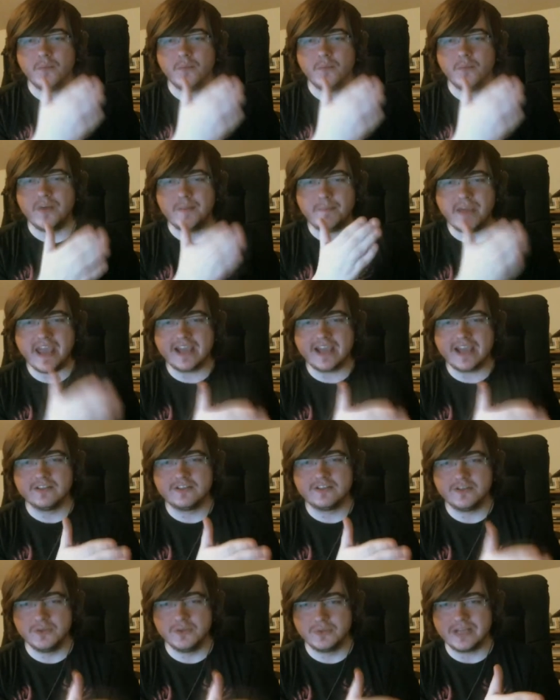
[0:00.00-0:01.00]
when the Peggle
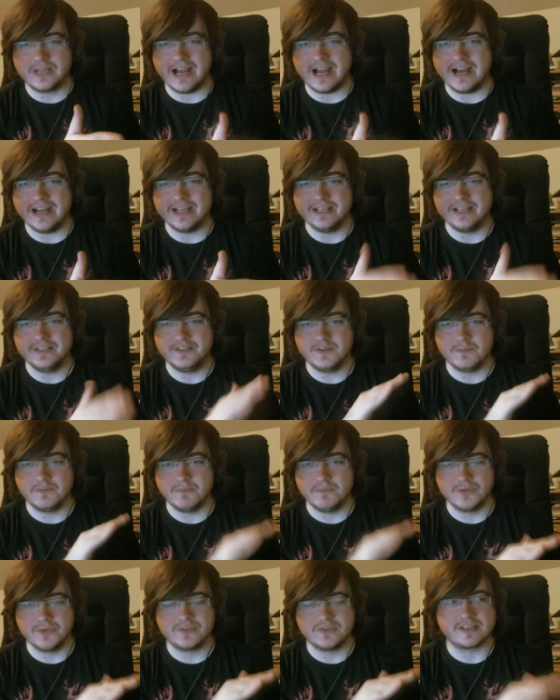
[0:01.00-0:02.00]
2 guy is your
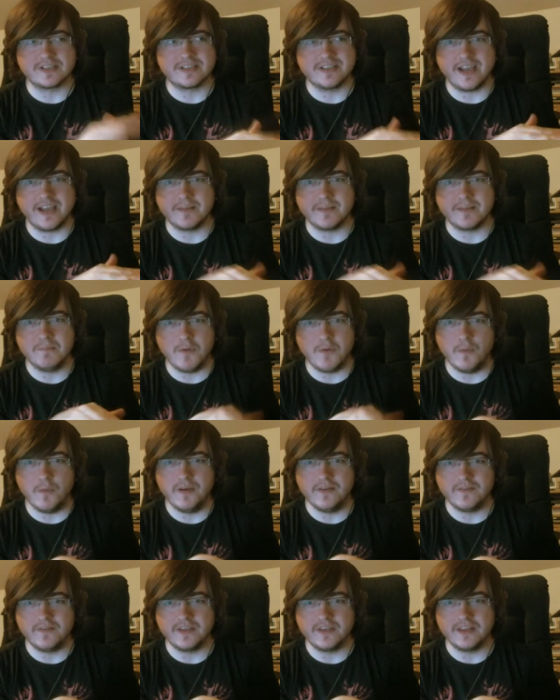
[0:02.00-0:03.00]
most exciting moment